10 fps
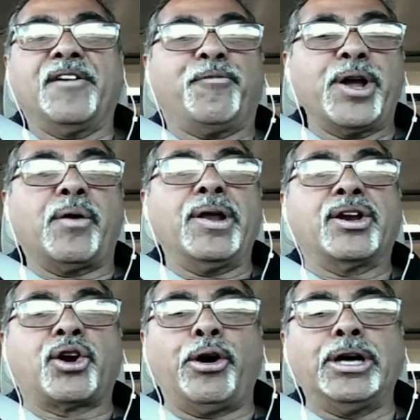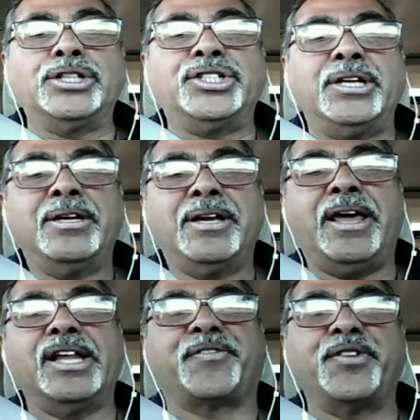If we are encouraged,
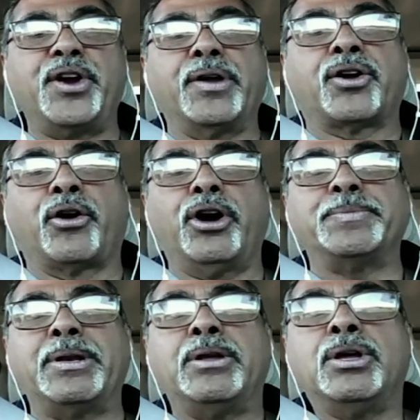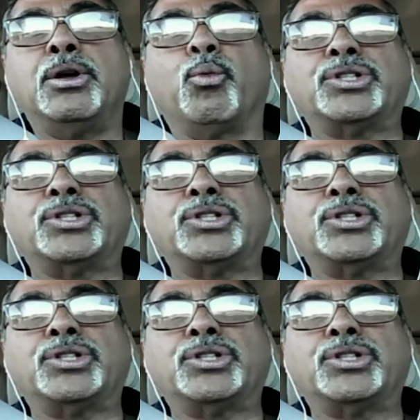it is for your encouragement,